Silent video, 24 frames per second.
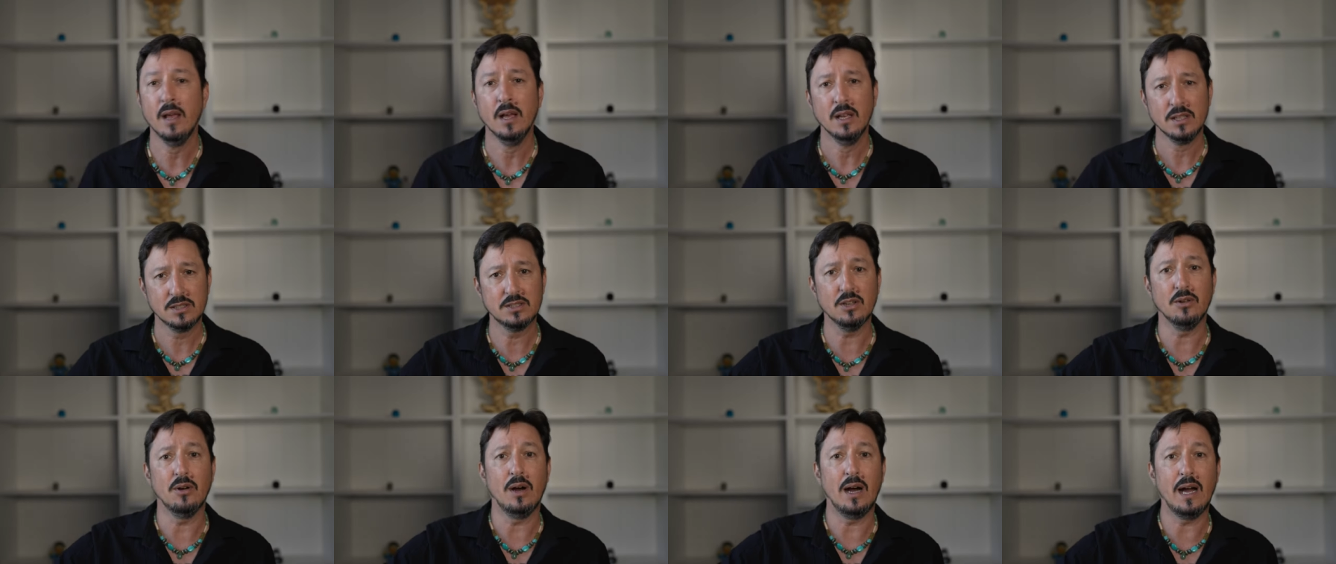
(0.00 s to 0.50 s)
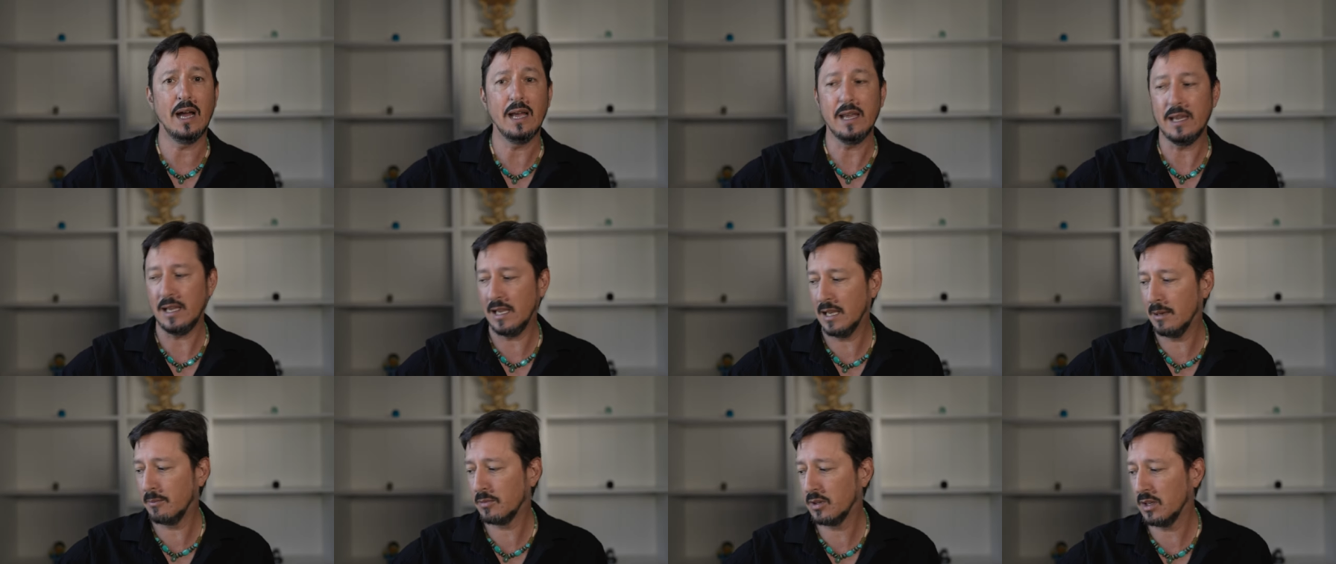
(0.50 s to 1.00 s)
So I
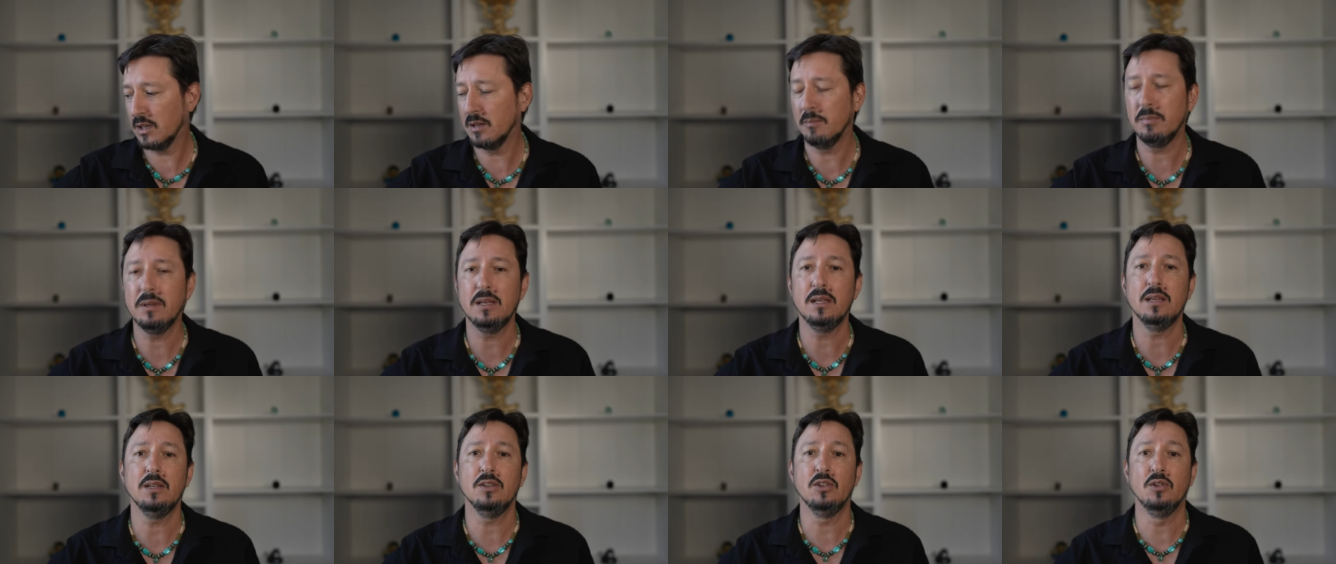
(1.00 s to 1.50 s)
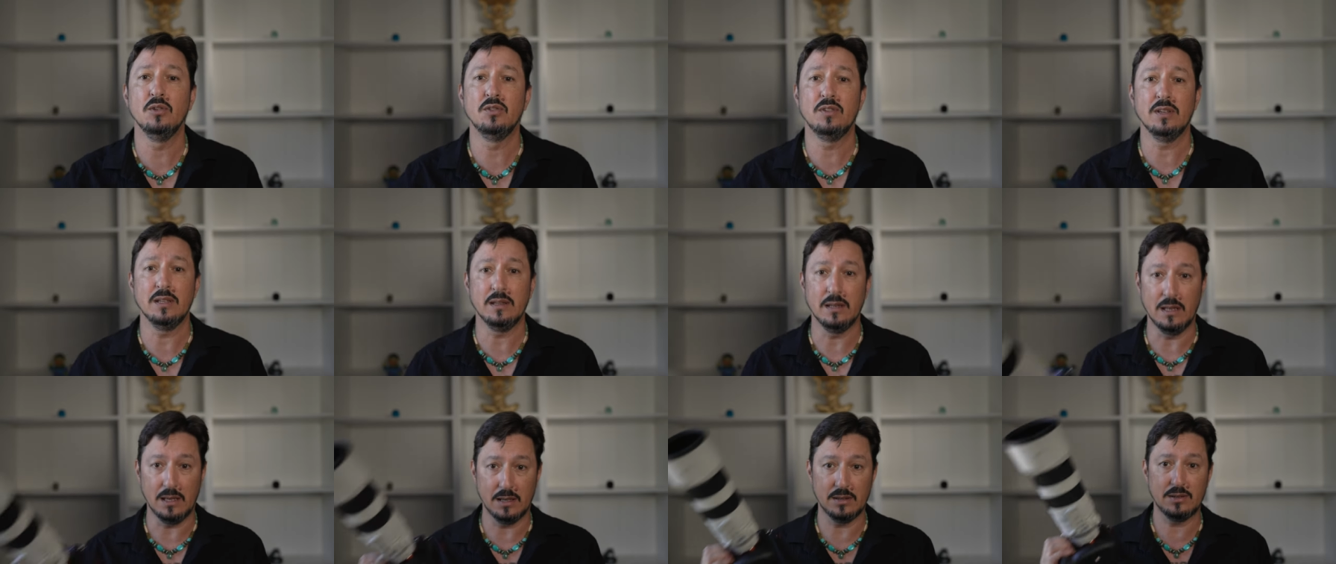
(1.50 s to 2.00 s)
am going to be
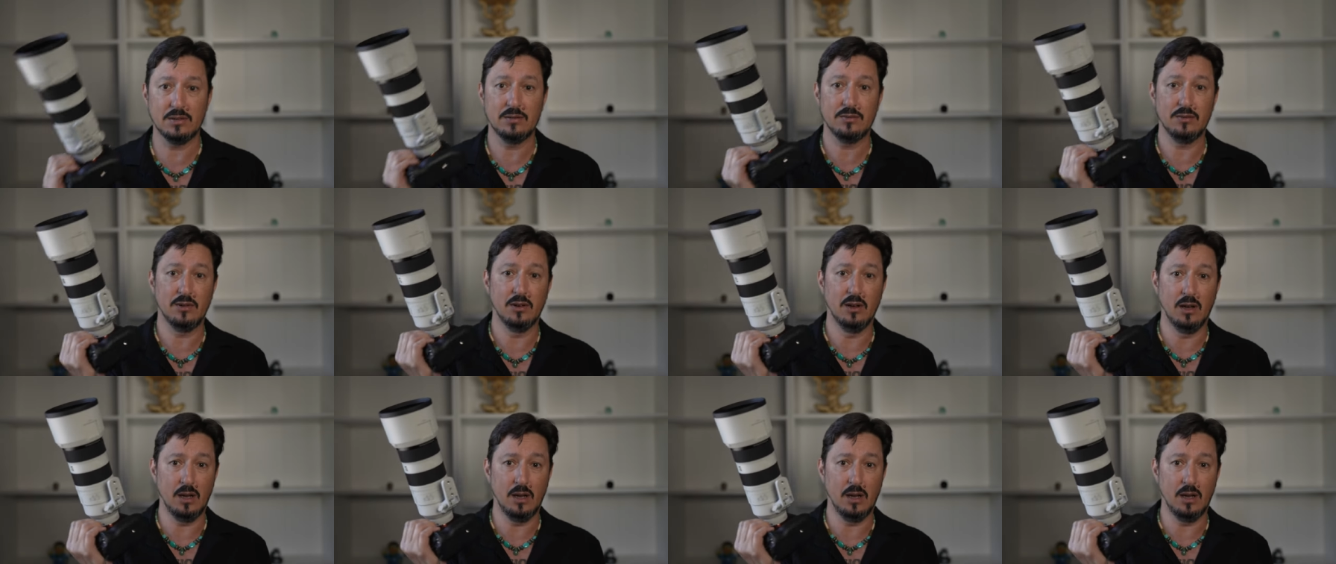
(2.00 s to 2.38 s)
using this